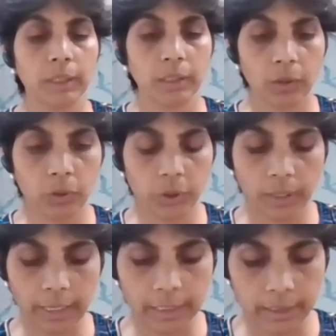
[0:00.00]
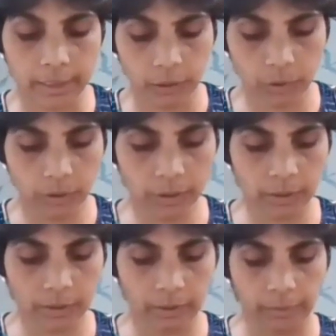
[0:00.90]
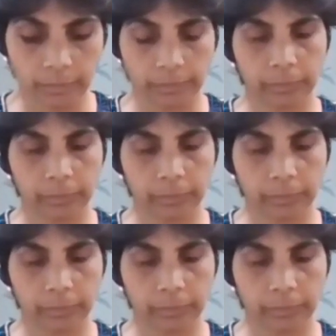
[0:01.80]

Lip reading: You can close your eyes and do this.